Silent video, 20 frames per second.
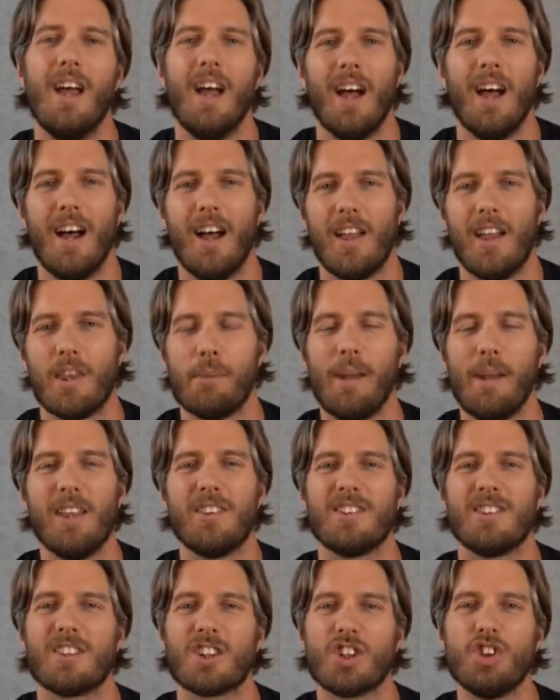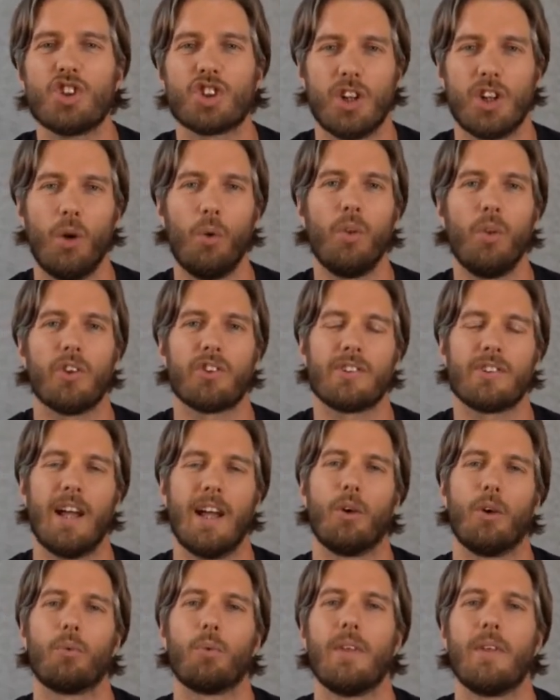and the ability to control the
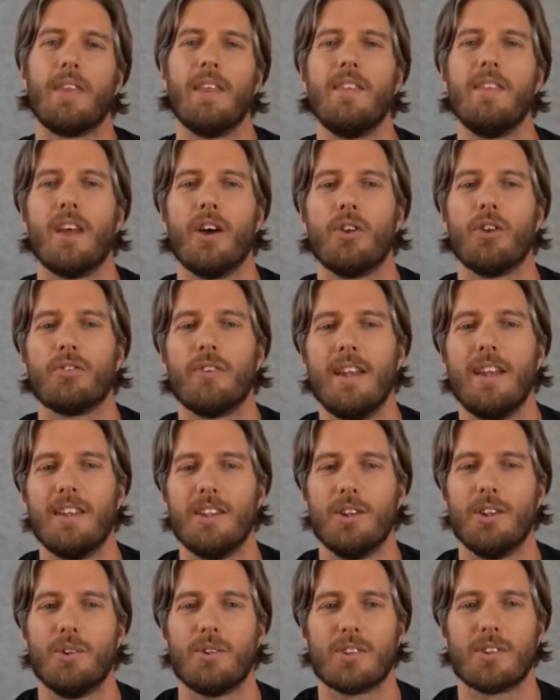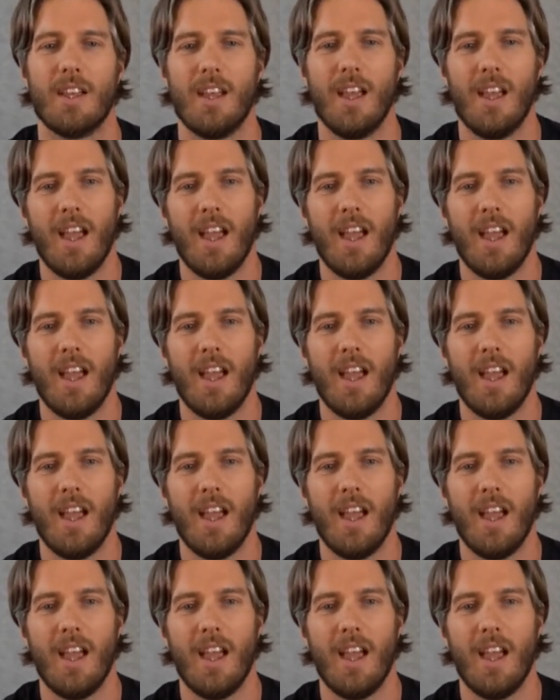sound within those venues.